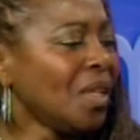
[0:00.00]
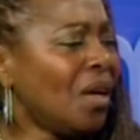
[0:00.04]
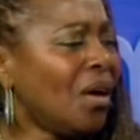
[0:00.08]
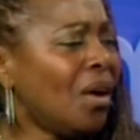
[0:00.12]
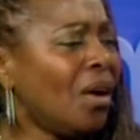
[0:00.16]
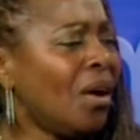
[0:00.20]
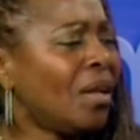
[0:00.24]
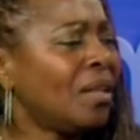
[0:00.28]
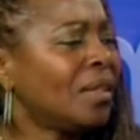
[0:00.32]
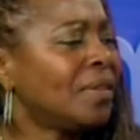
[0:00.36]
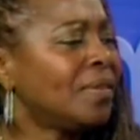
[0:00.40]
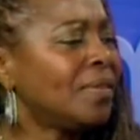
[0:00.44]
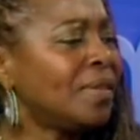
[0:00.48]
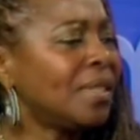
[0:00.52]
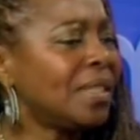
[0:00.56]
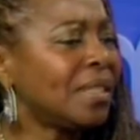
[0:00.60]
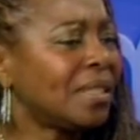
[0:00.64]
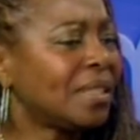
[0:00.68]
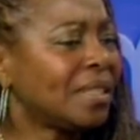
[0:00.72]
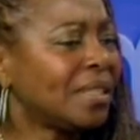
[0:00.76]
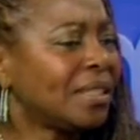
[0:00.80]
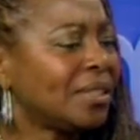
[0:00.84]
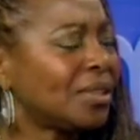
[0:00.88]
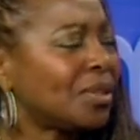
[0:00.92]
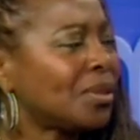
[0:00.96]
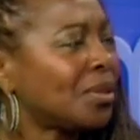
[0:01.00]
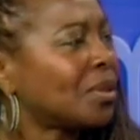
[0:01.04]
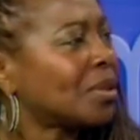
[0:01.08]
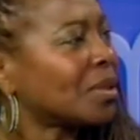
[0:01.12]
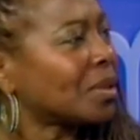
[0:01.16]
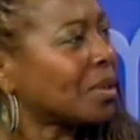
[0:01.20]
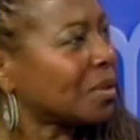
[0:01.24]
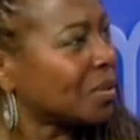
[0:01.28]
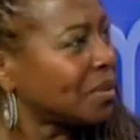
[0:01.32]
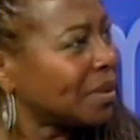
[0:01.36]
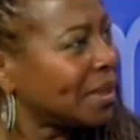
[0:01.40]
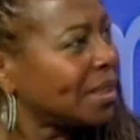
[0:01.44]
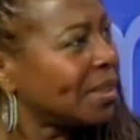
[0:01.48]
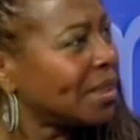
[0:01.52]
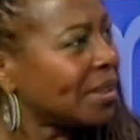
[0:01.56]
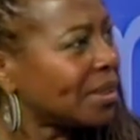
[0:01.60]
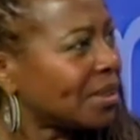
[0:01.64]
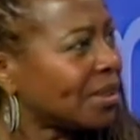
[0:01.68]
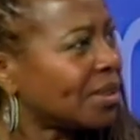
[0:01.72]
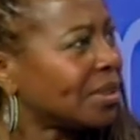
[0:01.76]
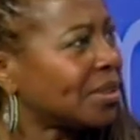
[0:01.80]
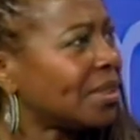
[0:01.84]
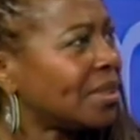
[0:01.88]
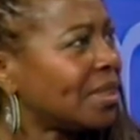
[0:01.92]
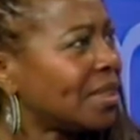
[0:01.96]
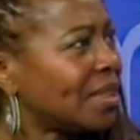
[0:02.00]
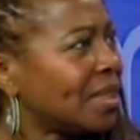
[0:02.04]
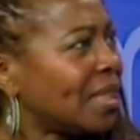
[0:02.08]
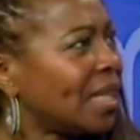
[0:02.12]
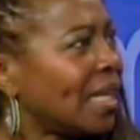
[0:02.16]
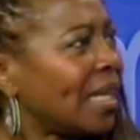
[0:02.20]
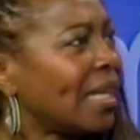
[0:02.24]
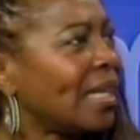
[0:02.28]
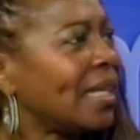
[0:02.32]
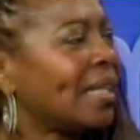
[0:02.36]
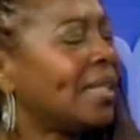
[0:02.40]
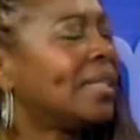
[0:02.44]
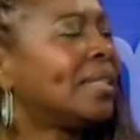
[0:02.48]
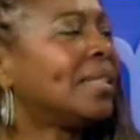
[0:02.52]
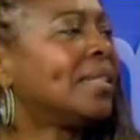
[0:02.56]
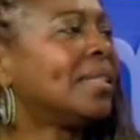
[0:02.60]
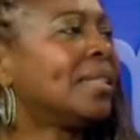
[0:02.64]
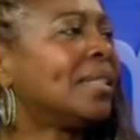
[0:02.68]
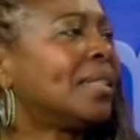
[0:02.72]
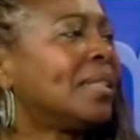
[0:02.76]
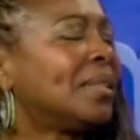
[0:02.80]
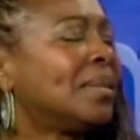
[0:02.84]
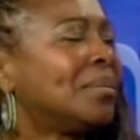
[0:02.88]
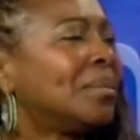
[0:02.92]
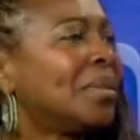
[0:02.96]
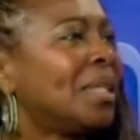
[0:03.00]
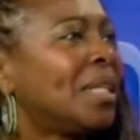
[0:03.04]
all of the historical research, and um,